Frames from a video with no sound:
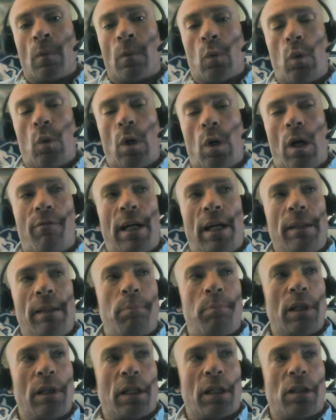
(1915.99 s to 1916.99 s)
Well, if I
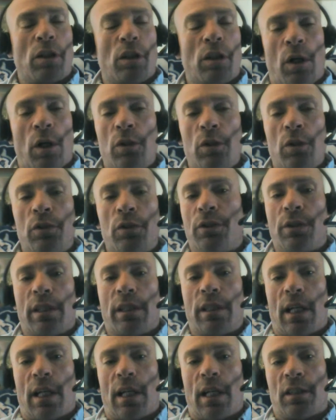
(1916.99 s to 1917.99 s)
put it closer to the
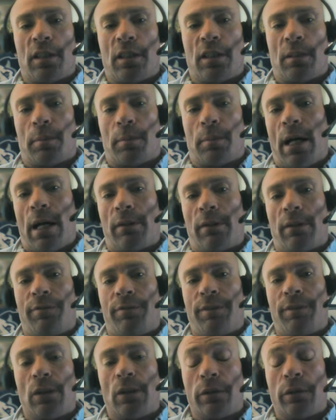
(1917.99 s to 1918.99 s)
customer out in the
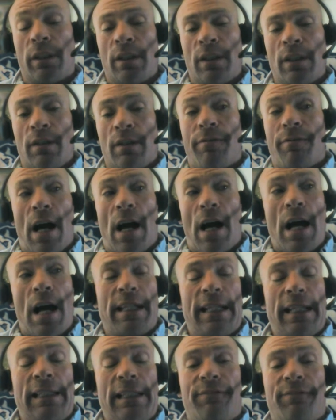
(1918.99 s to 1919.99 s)
field, 5 to
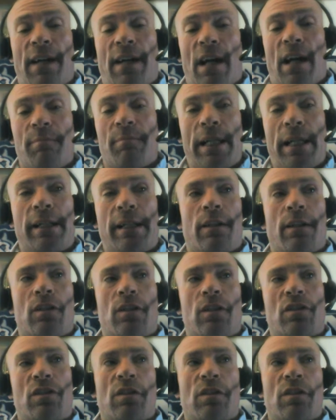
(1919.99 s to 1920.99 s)
85 megahertz
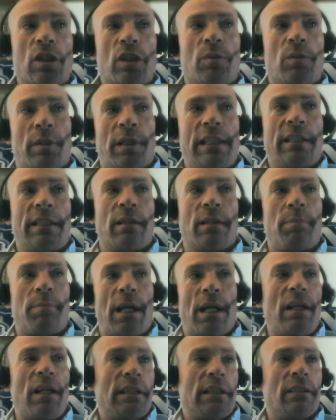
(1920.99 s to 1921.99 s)
looks pretty
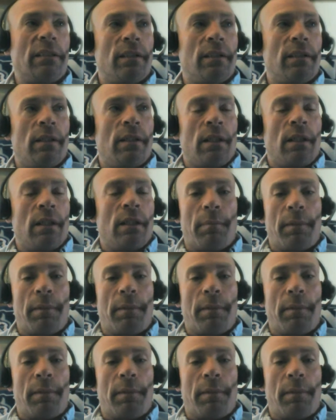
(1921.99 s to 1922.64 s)
compelling. I